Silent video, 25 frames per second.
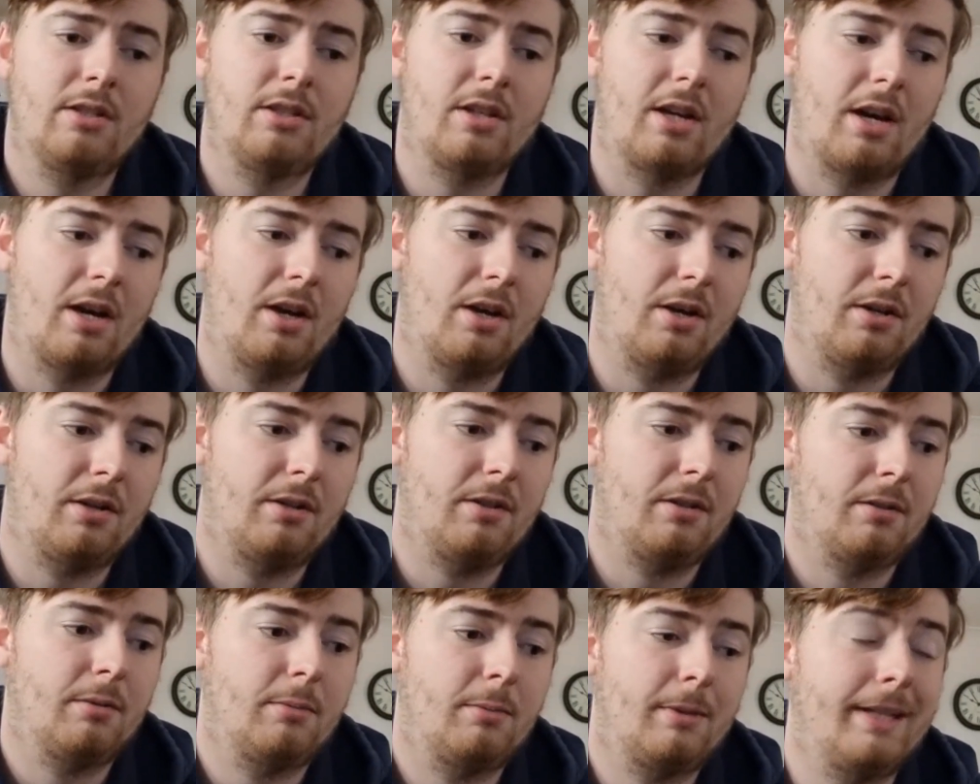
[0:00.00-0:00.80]

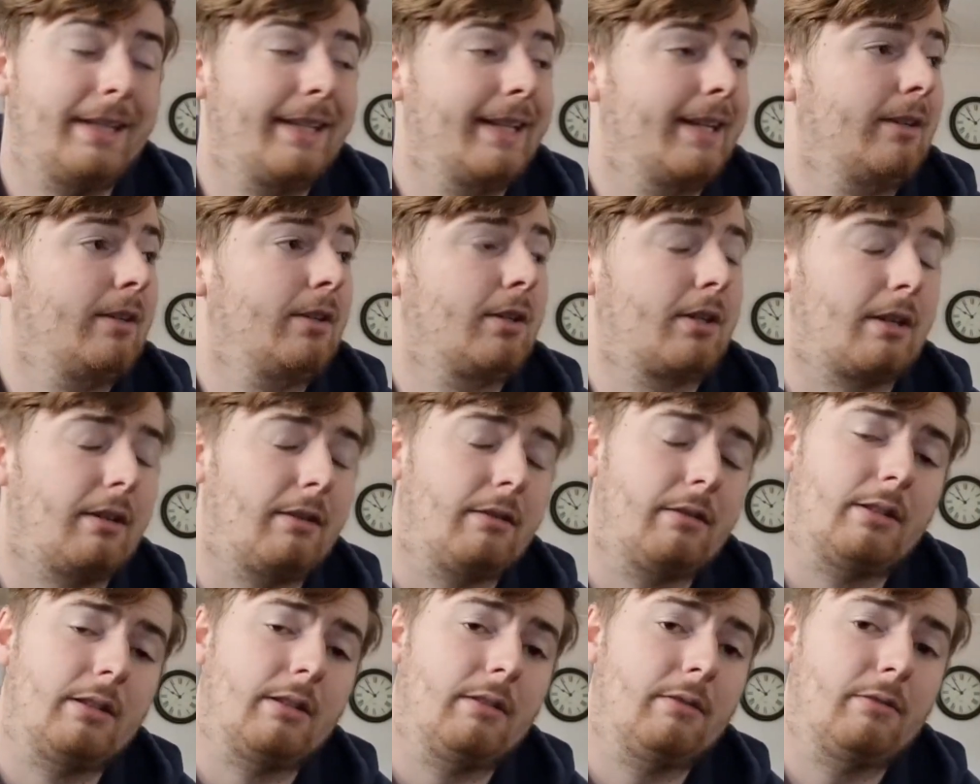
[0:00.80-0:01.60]
So we're now
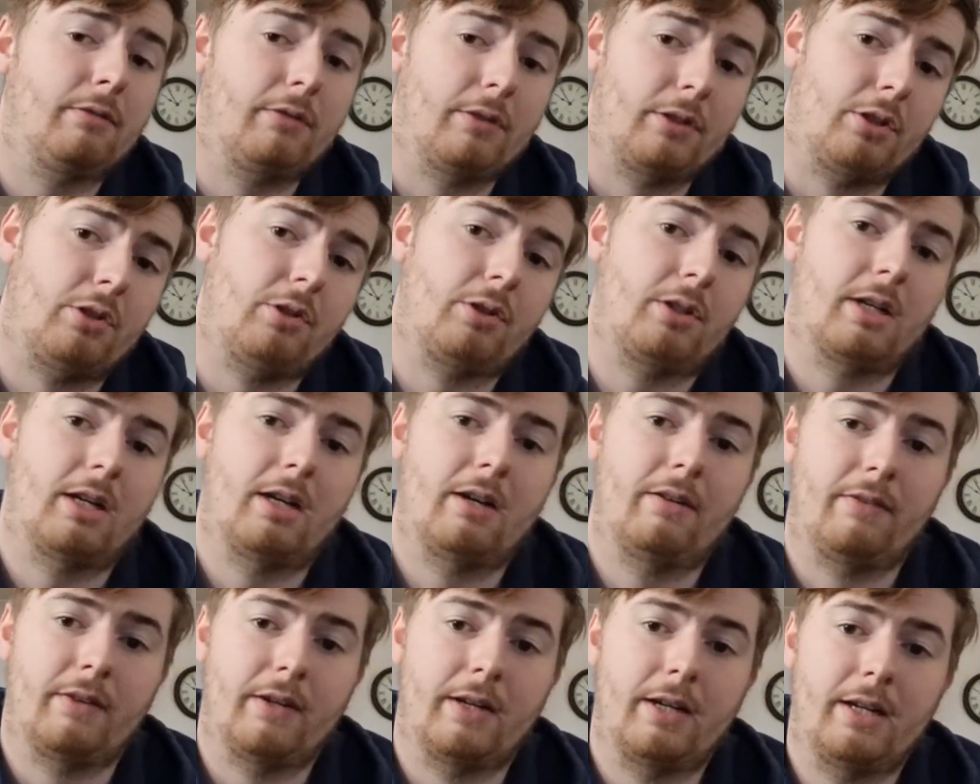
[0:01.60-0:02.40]
looking for a new
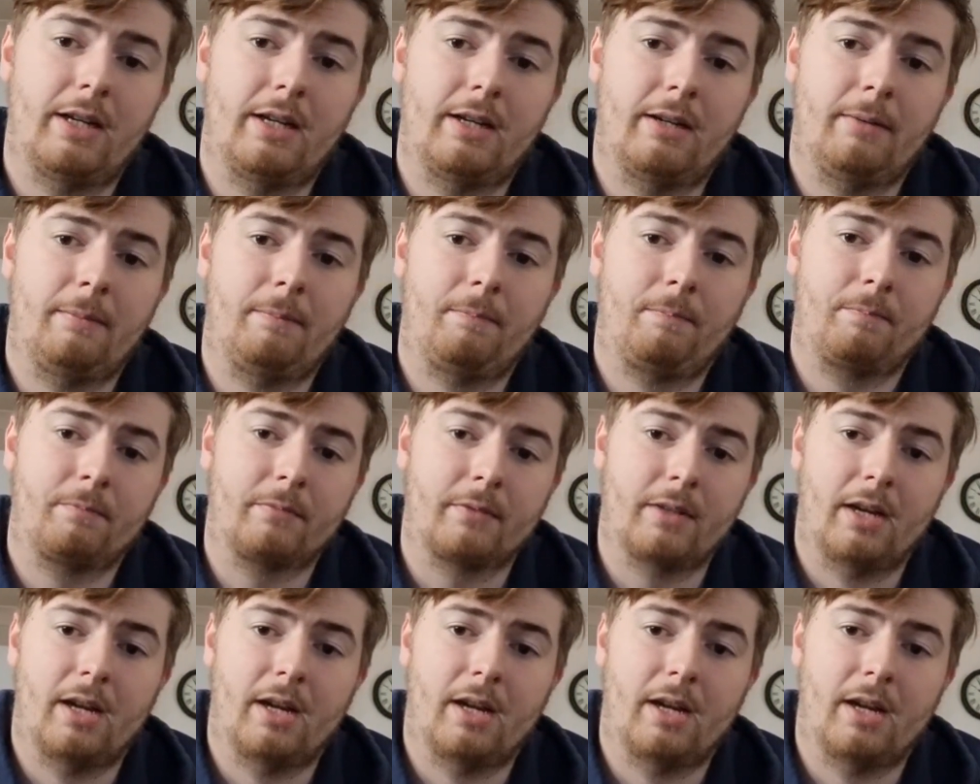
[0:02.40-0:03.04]
car for her.